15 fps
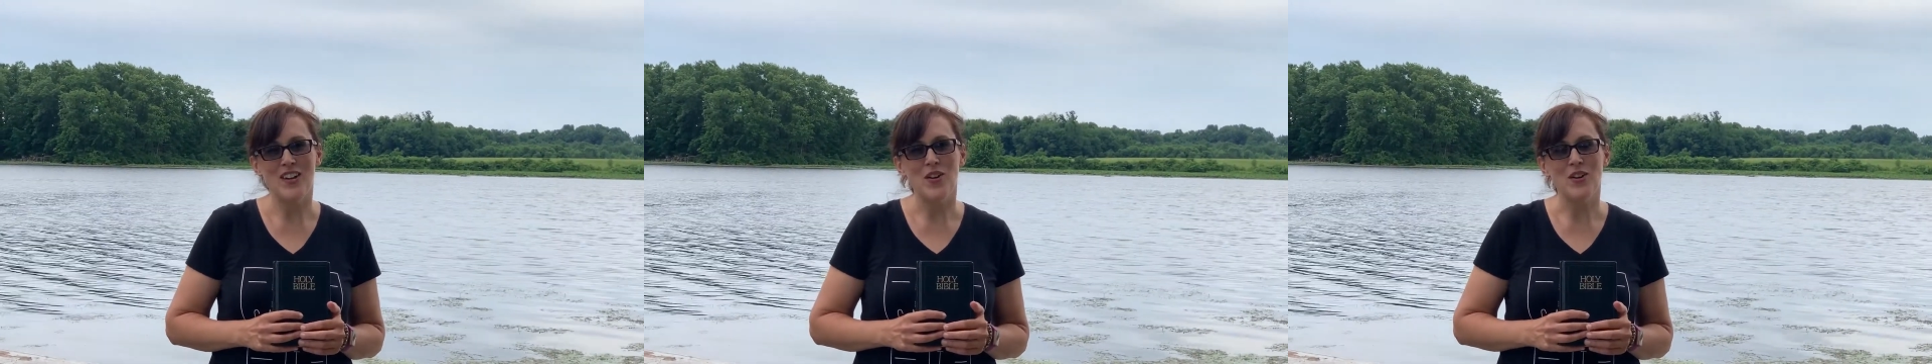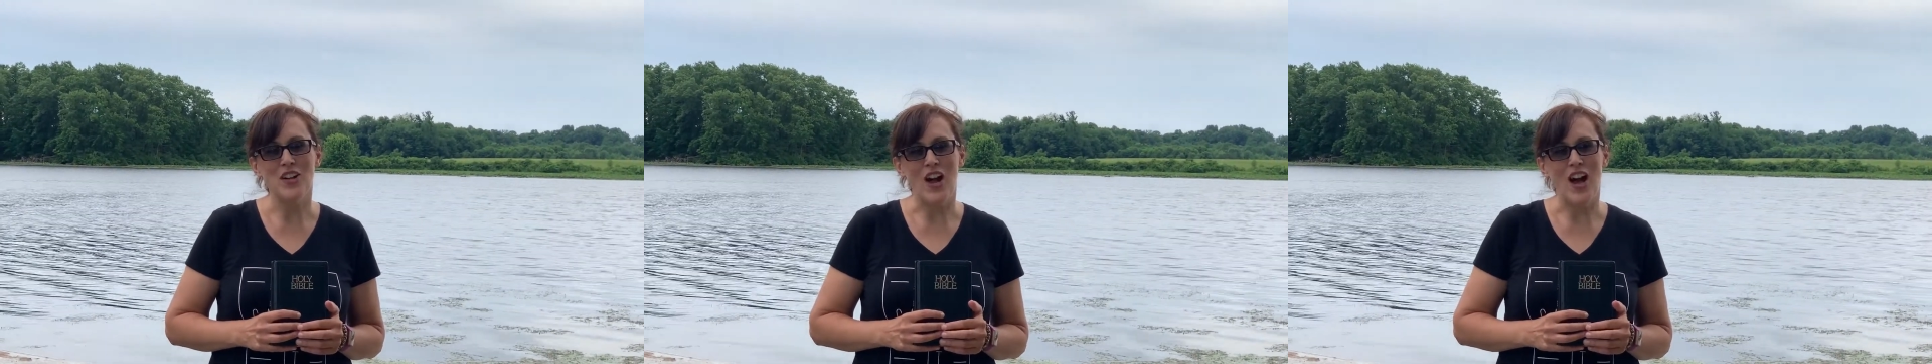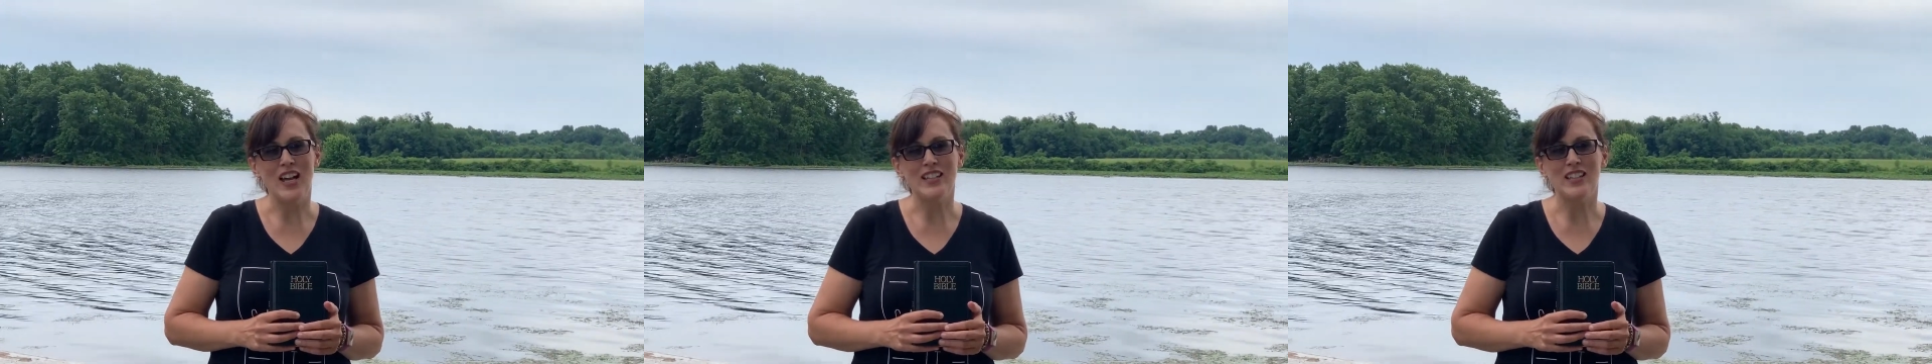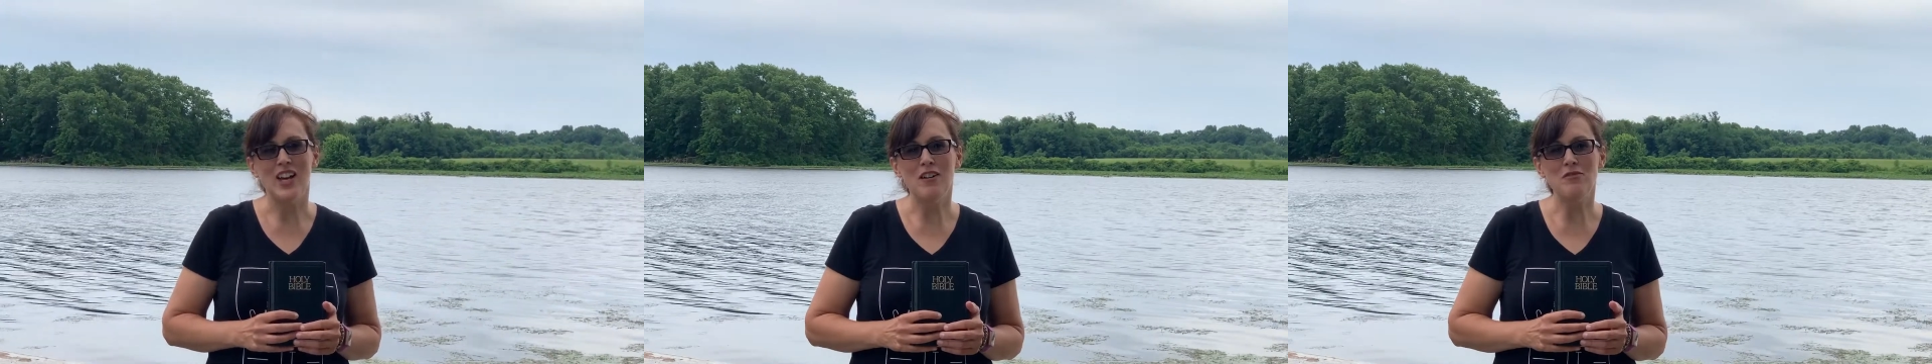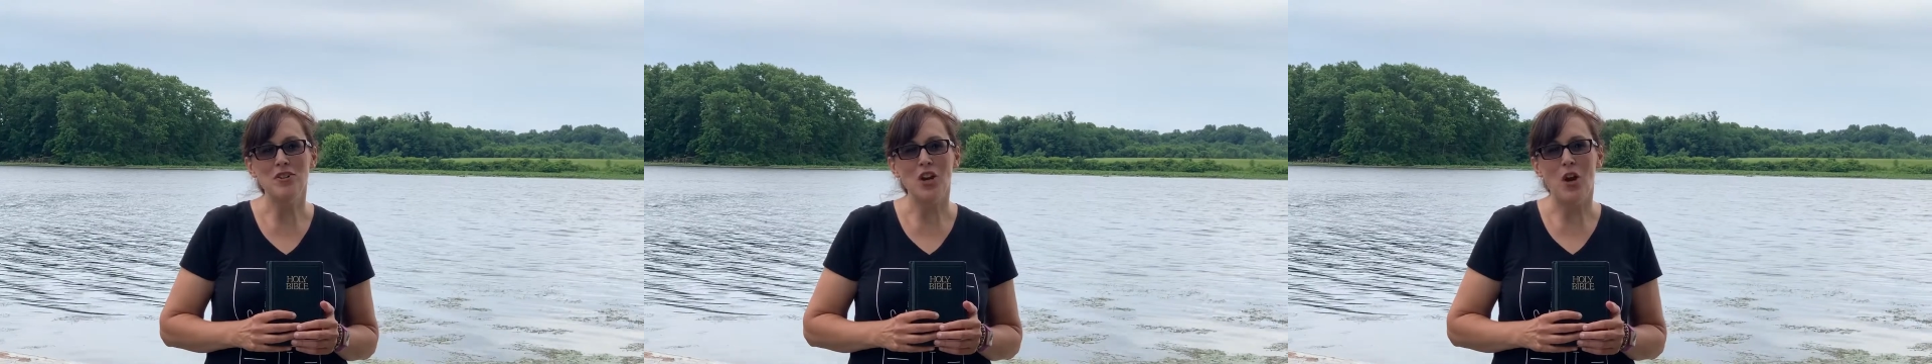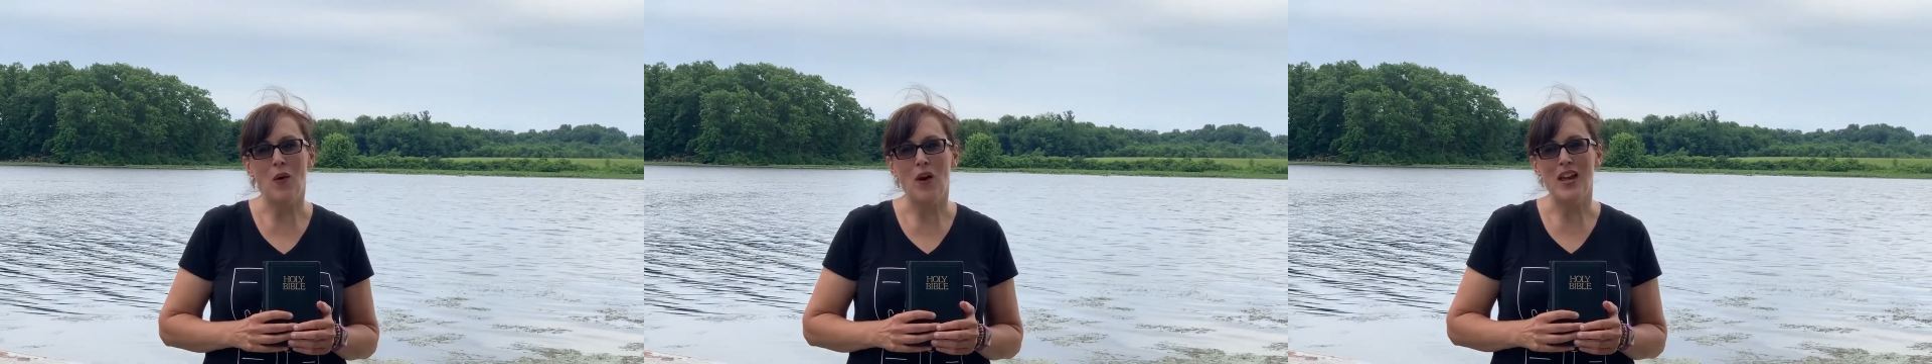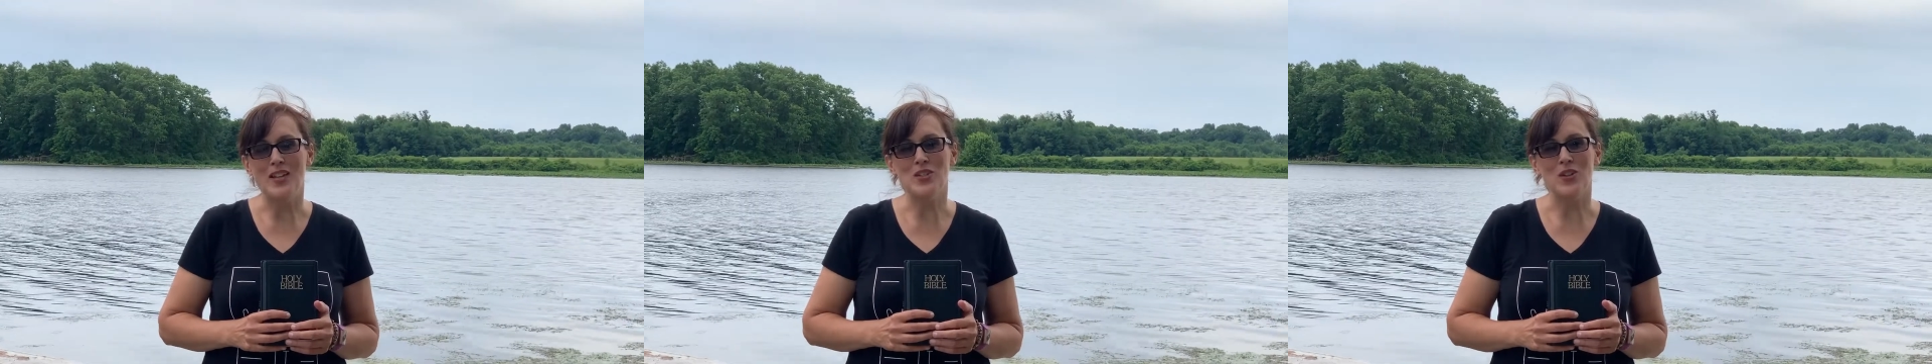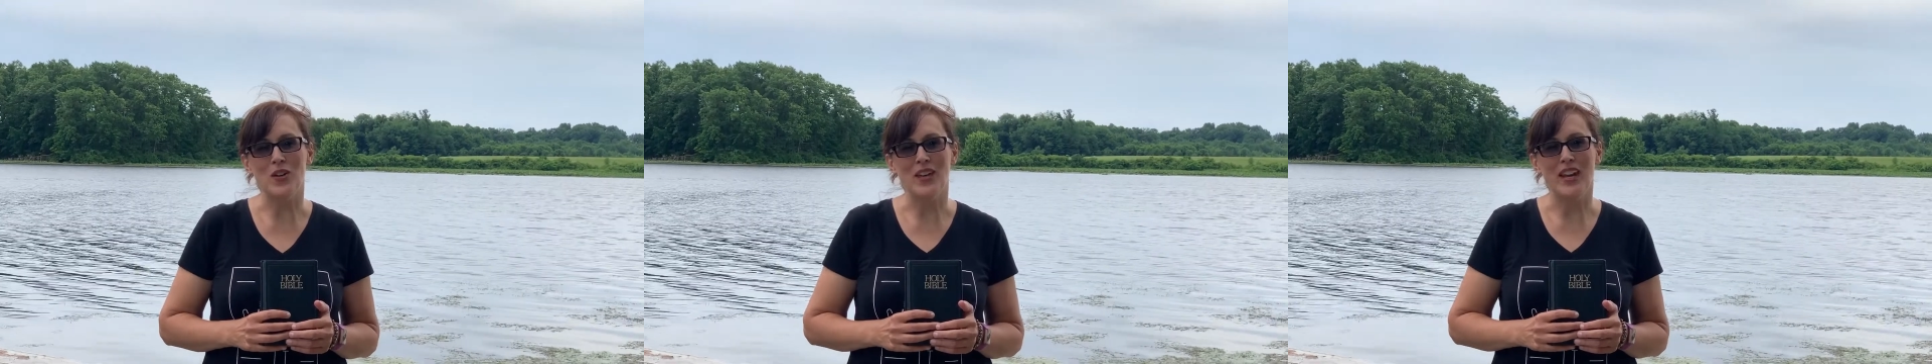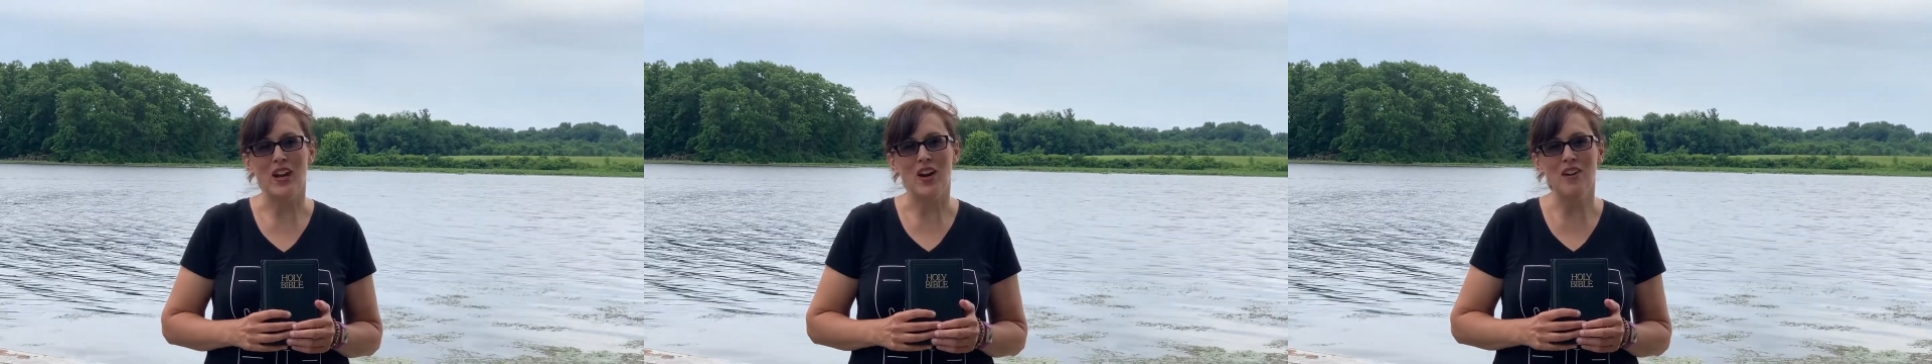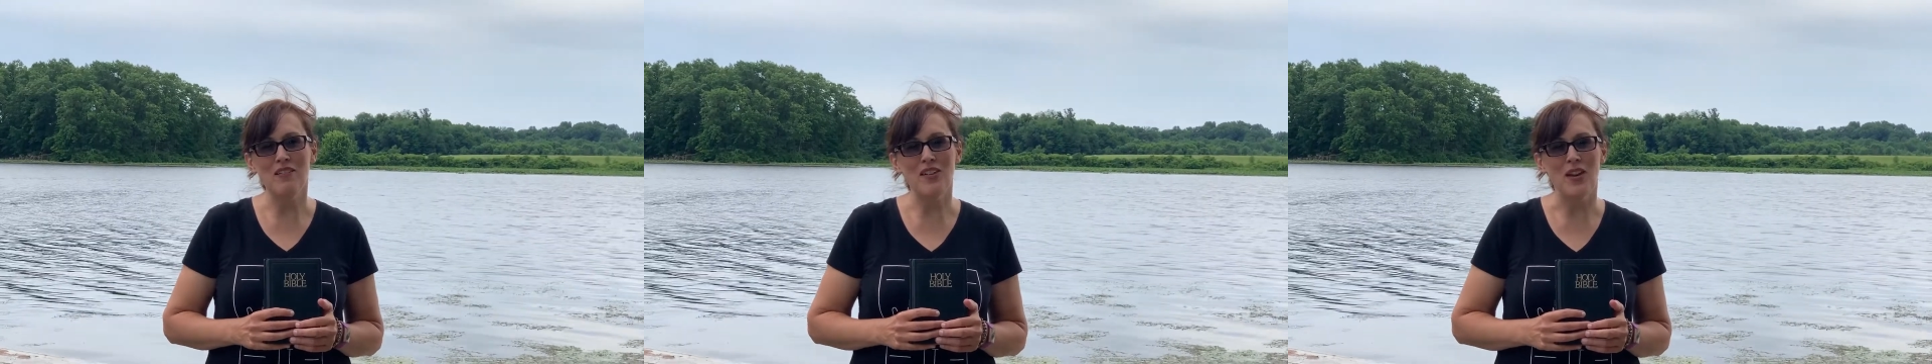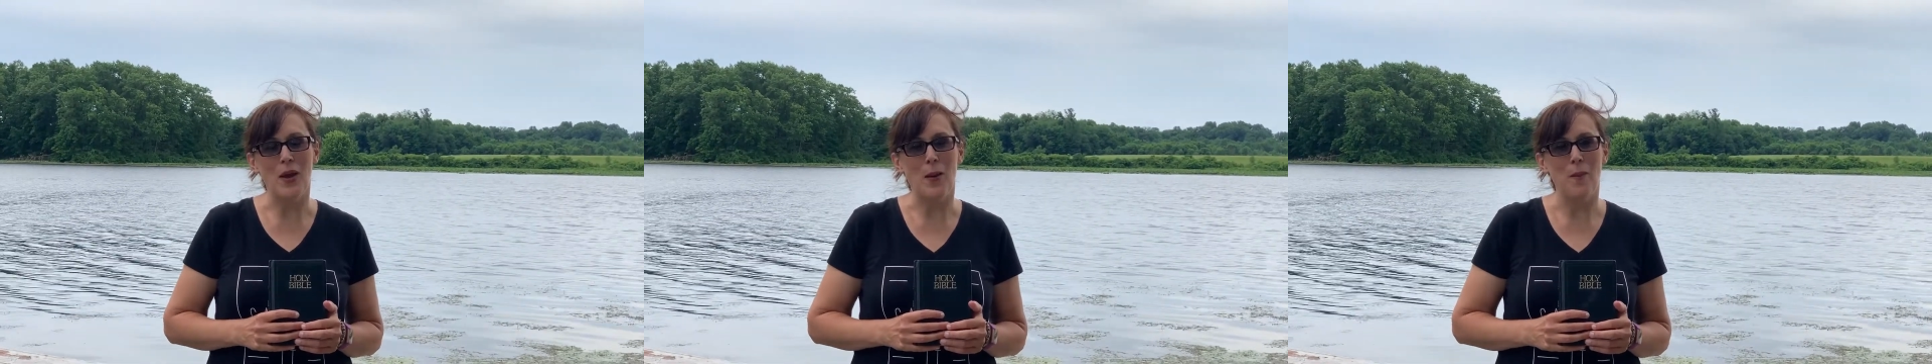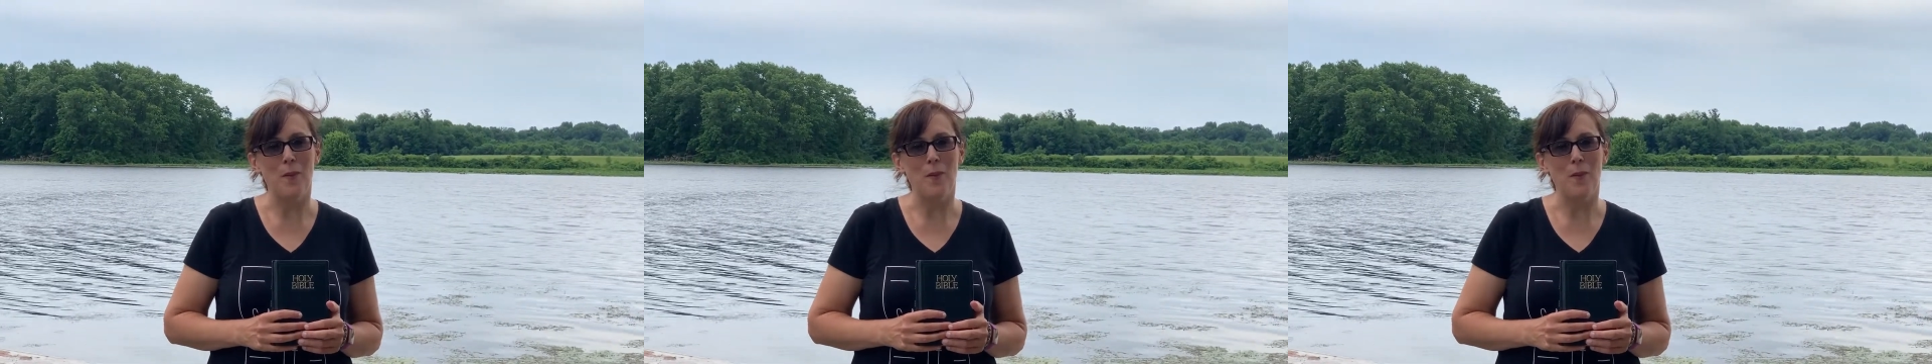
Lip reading: God loved Noah and took care of him.